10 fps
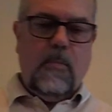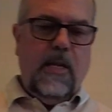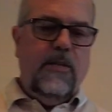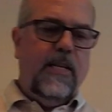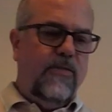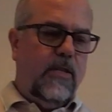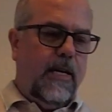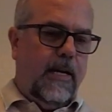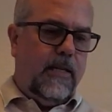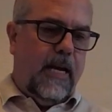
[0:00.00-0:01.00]
Saves a lot
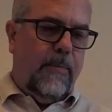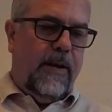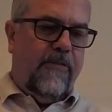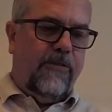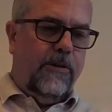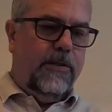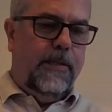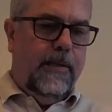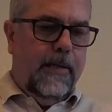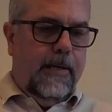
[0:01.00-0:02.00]
of time and effort.
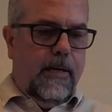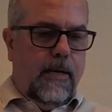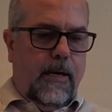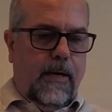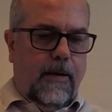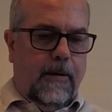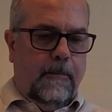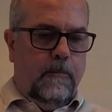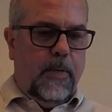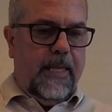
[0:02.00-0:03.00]

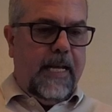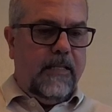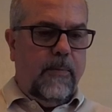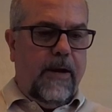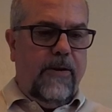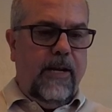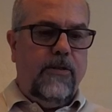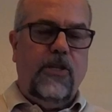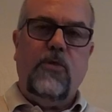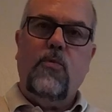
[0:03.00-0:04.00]
But that's about it.
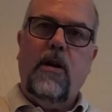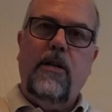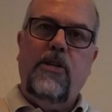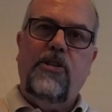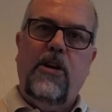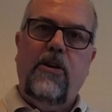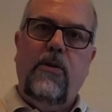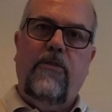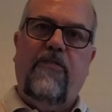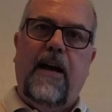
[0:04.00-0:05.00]
Just wanted to share you
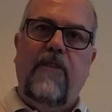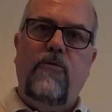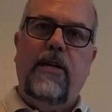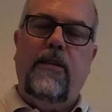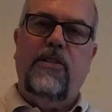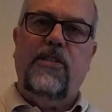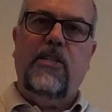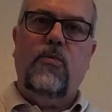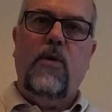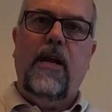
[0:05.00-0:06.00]
the 5-way and the
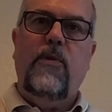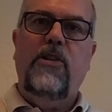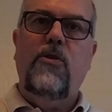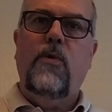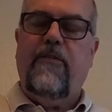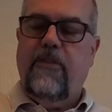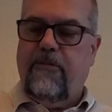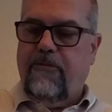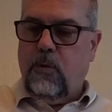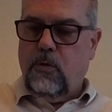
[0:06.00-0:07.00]
6-way. We do have the
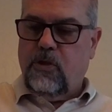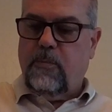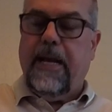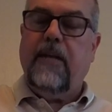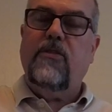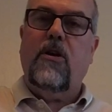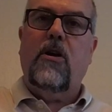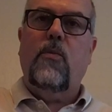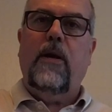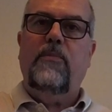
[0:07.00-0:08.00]
full specs on our
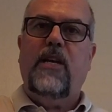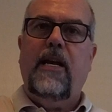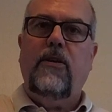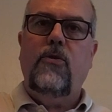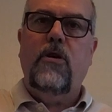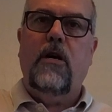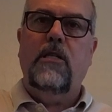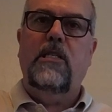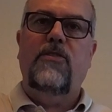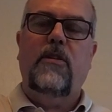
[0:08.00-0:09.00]
website,
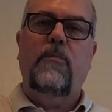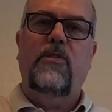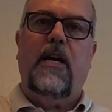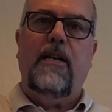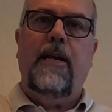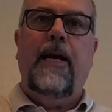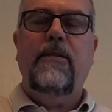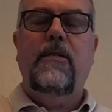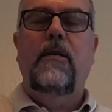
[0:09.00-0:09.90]
yukonsystems.net.